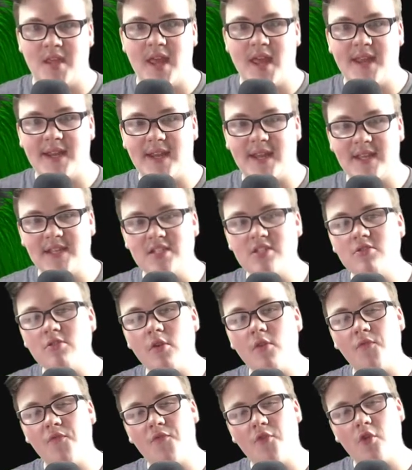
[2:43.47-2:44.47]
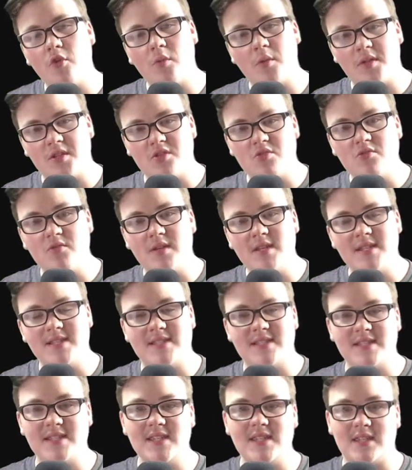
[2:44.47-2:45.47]
And as you go forward, you can
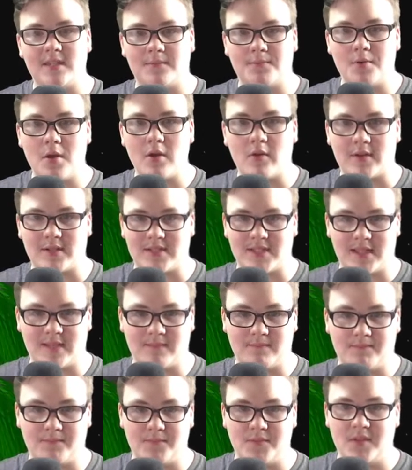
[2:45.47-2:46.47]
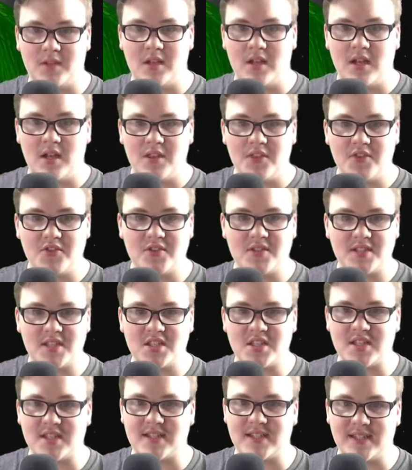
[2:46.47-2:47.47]
see the progress. There's such
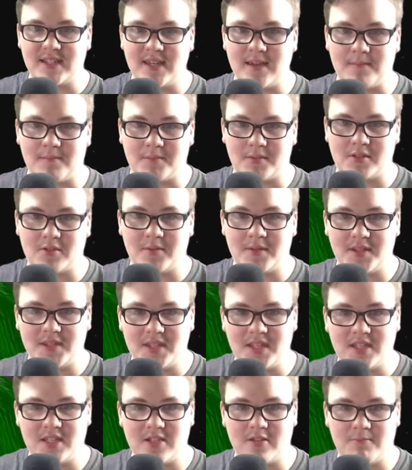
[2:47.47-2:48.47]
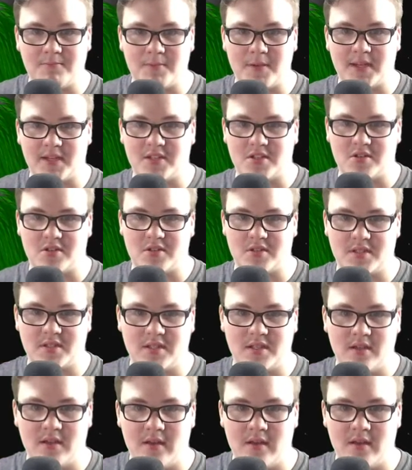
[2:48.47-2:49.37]
a skip between these two pictures.